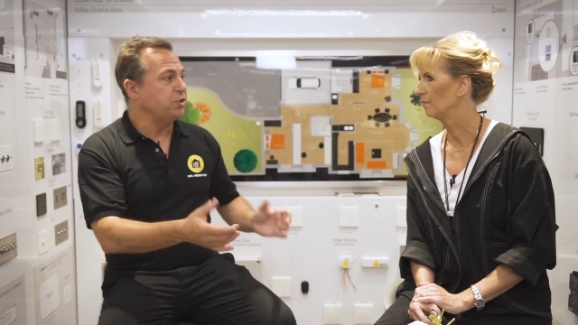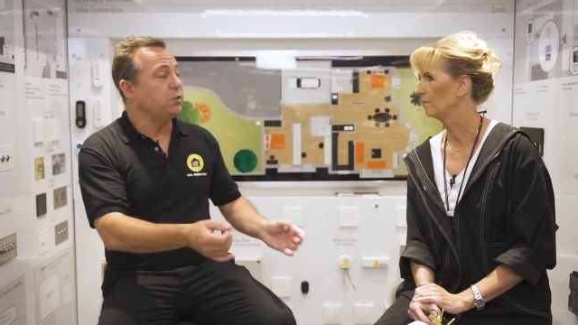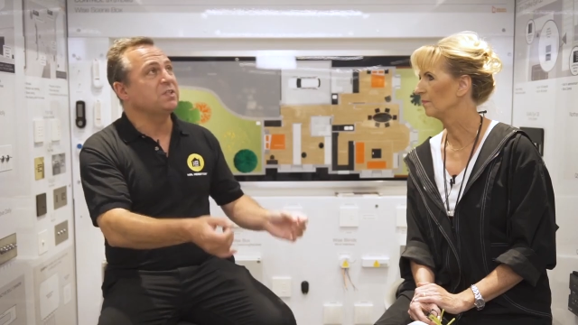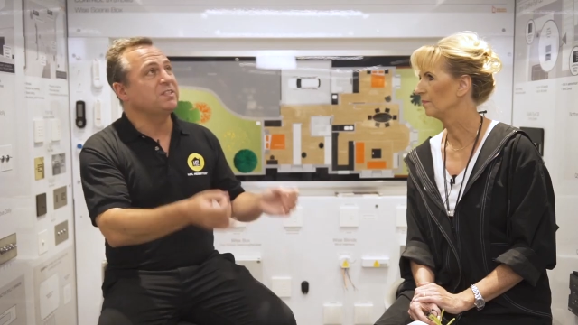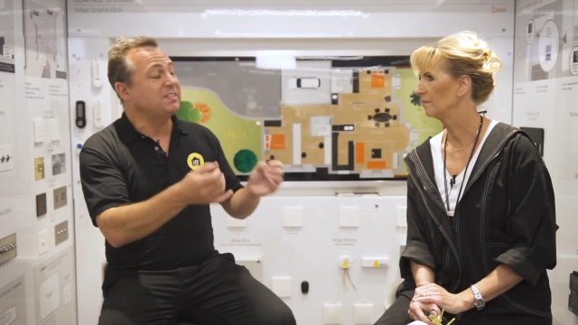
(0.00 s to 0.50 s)

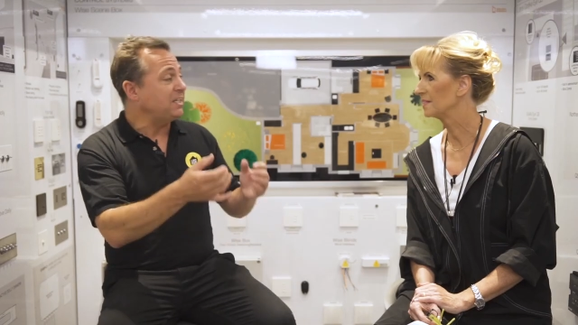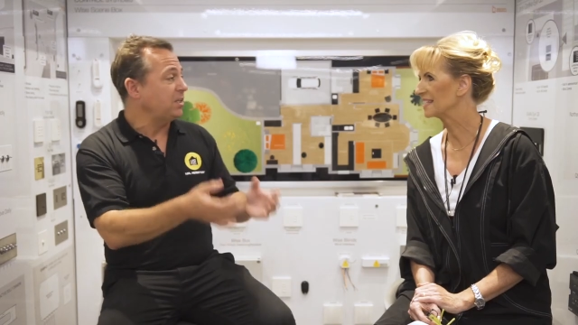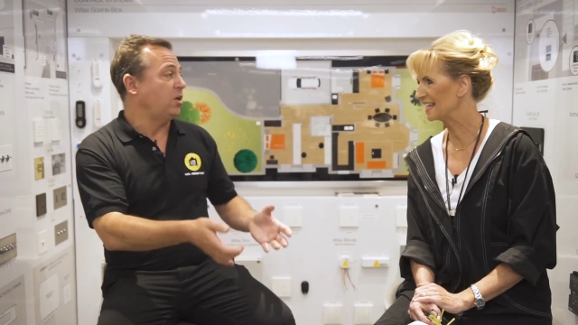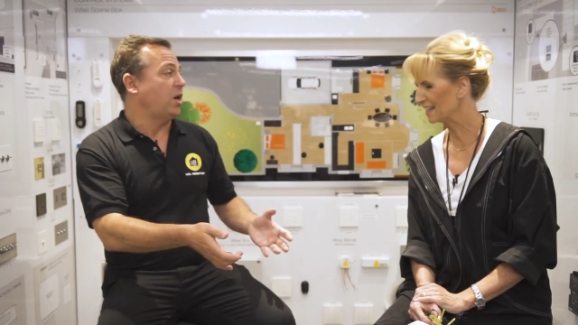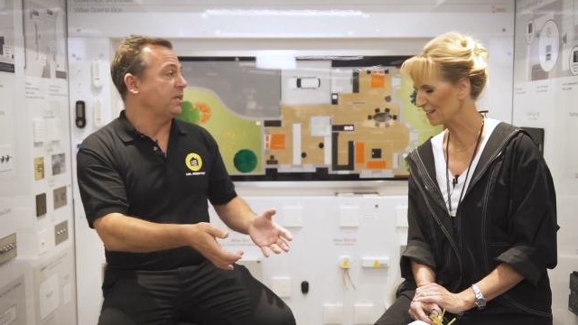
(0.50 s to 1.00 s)
Speaker 1: You can see
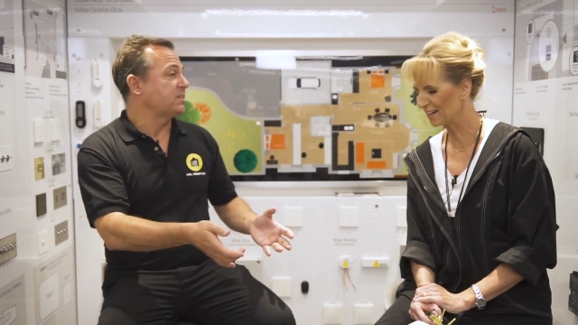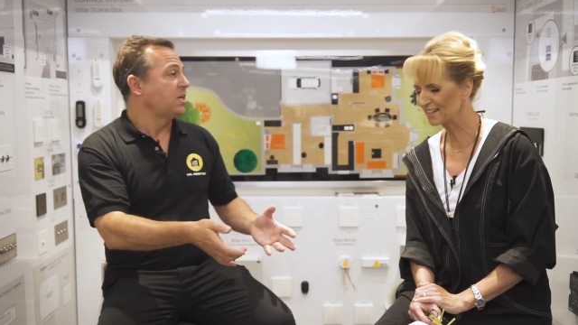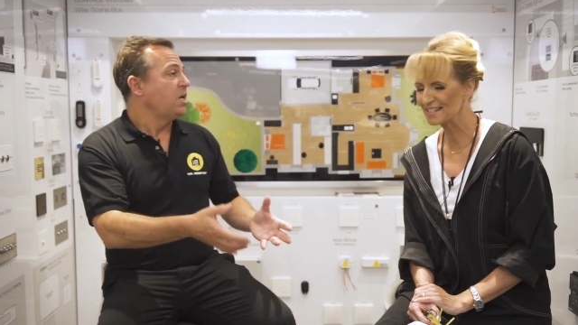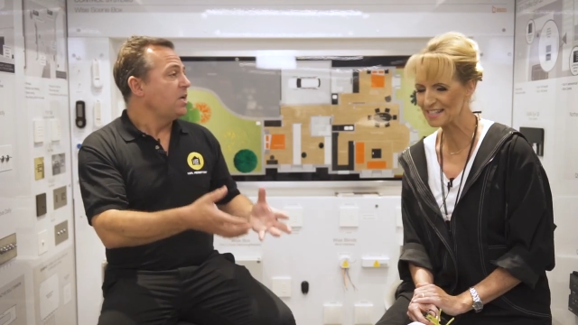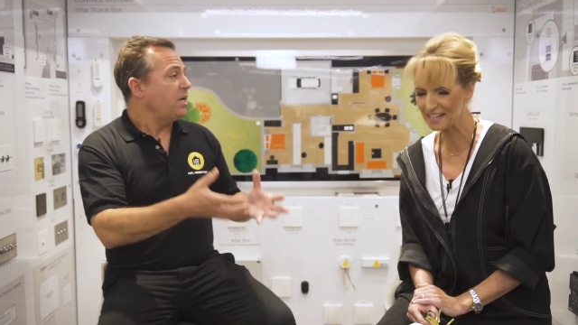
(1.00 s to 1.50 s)
the see lights.
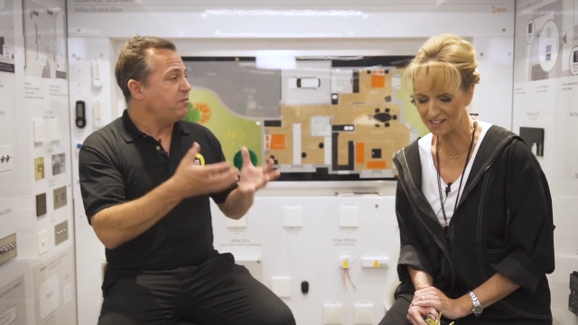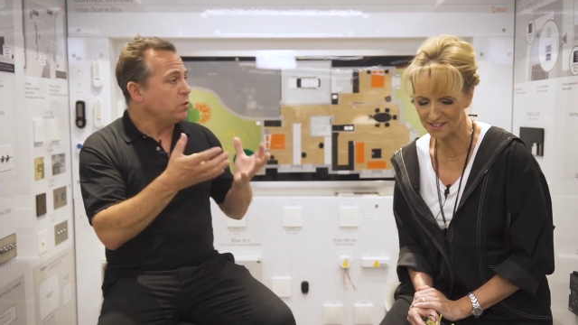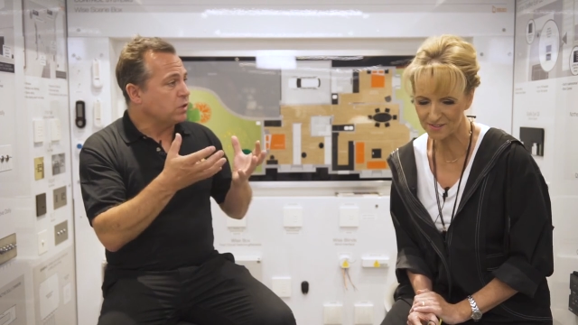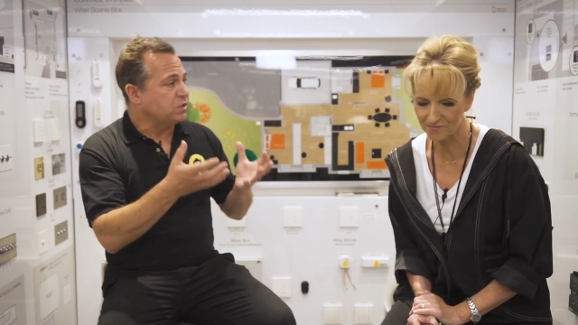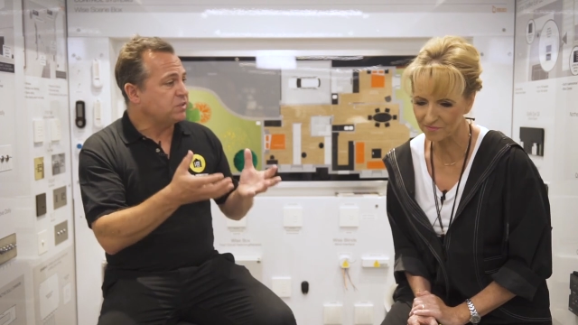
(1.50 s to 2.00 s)
The lights yes.
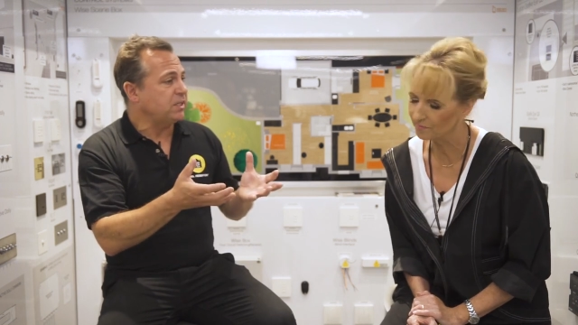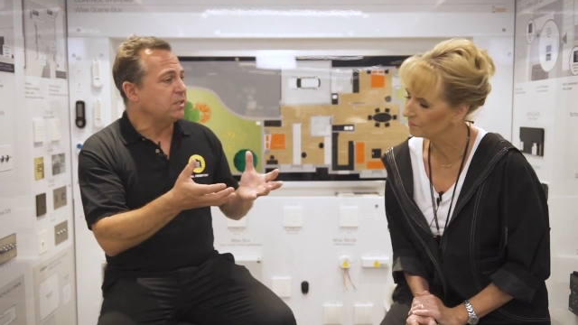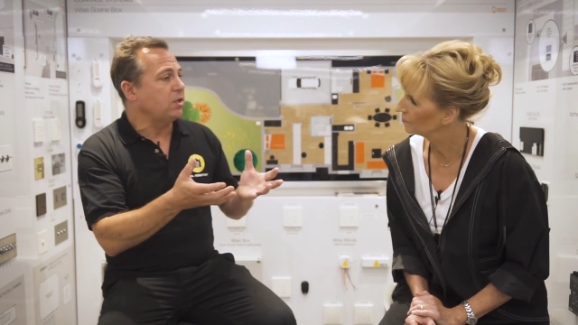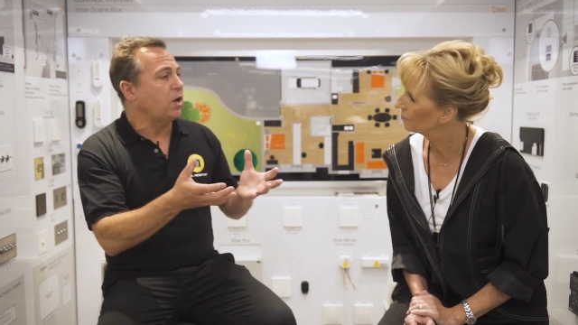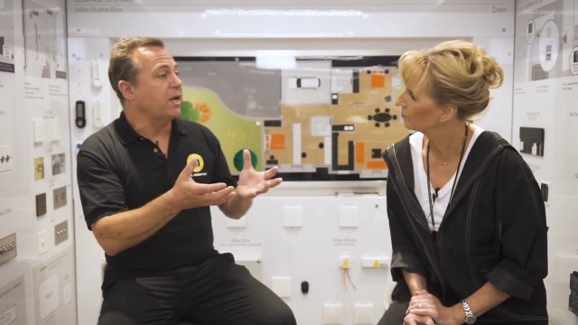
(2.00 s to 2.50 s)
If you can
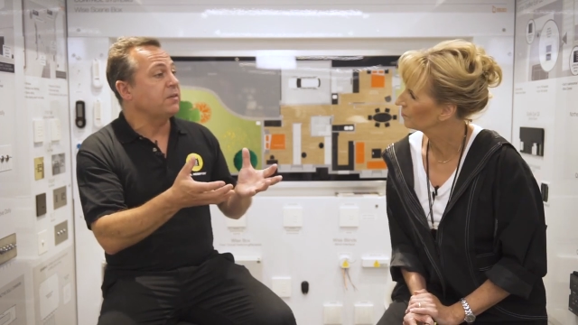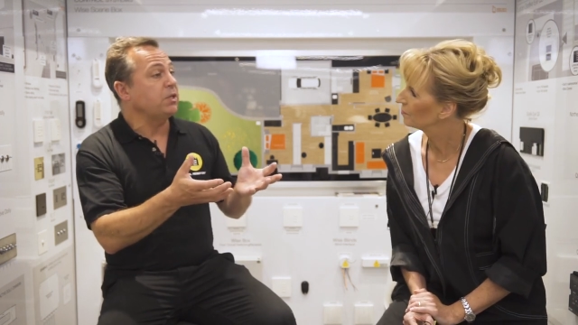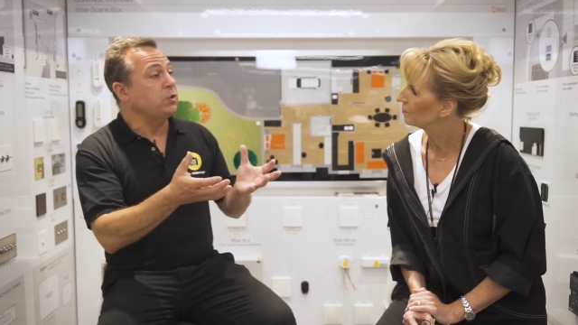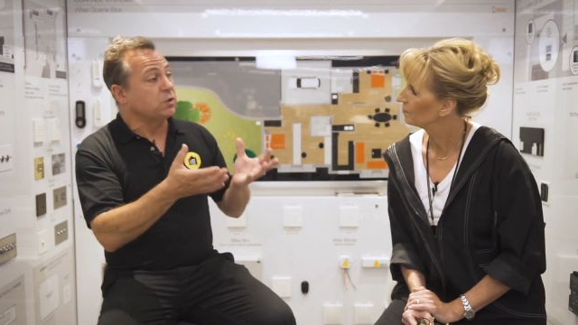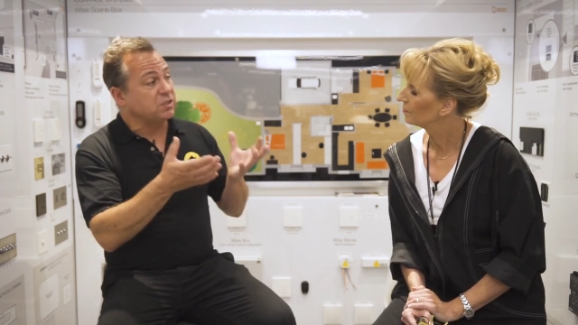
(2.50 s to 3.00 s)
see the light,
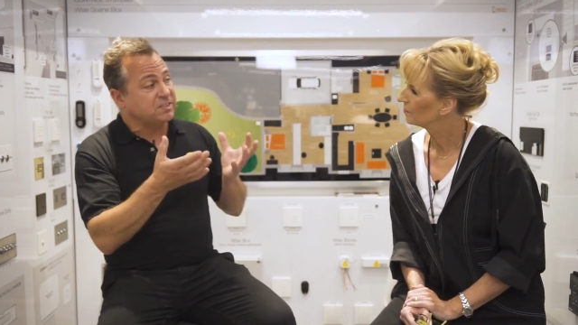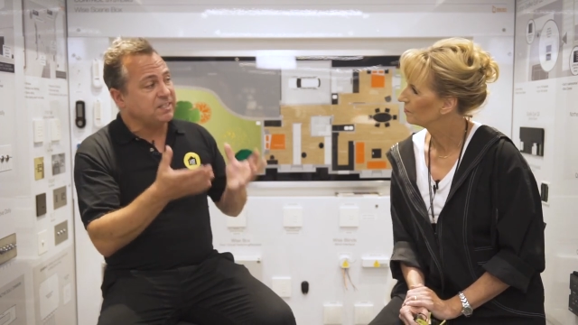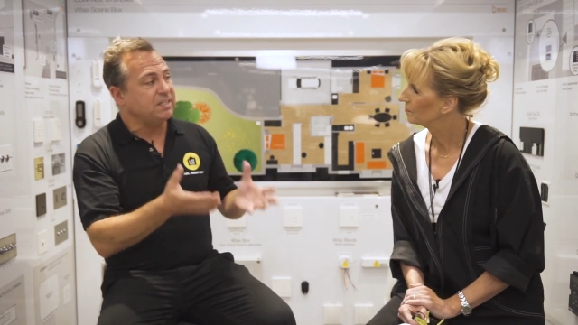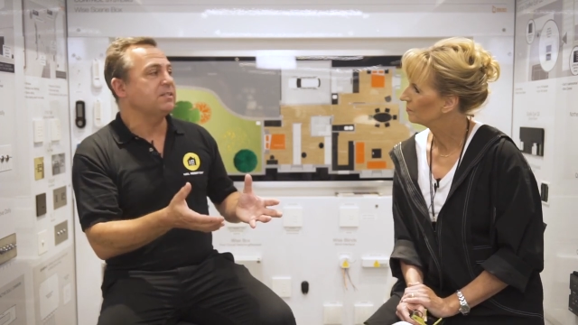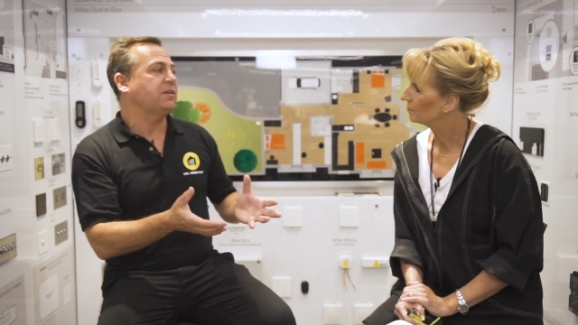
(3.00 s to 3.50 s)
then you can
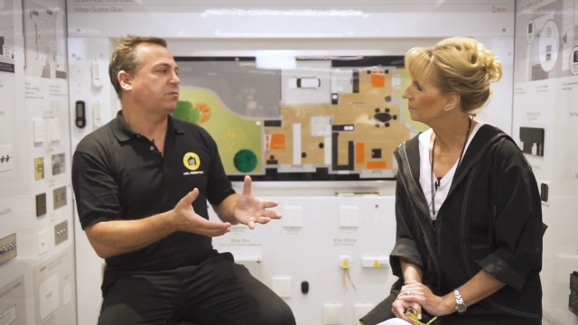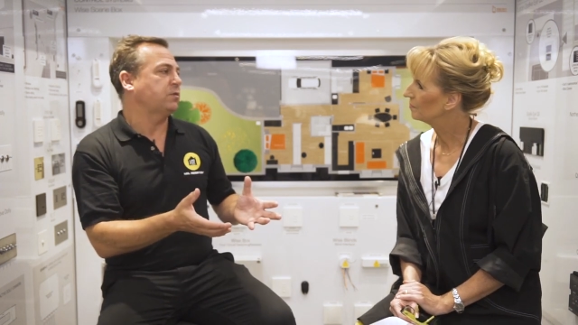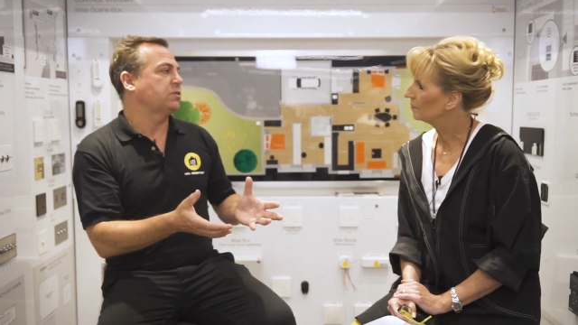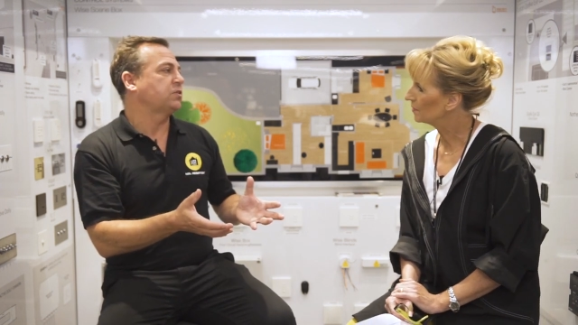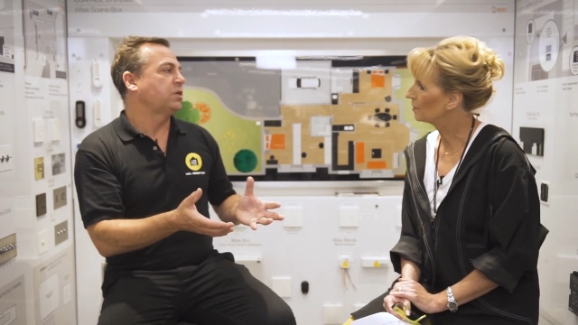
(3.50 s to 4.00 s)
see the
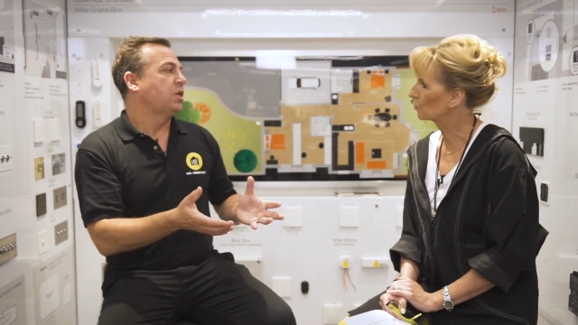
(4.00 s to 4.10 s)
difference